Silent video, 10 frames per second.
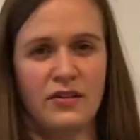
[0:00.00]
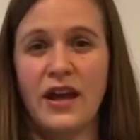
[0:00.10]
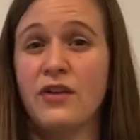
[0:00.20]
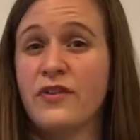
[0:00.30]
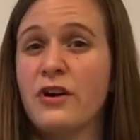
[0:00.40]

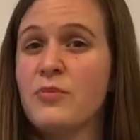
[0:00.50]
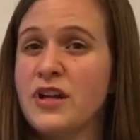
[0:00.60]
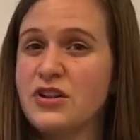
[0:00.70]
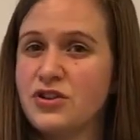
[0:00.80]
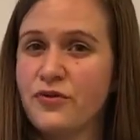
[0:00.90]
like a very
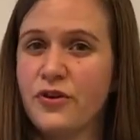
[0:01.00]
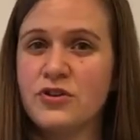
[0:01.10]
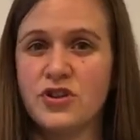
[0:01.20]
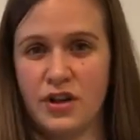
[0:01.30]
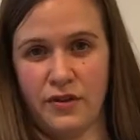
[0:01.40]
miniature
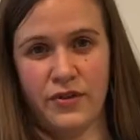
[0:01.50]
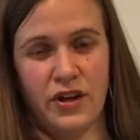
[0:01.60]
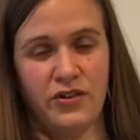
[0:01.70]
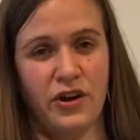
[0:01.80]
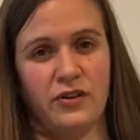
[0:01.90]
version of
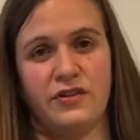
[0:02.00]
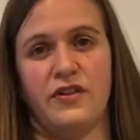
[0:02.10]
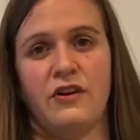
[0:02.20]
the adult.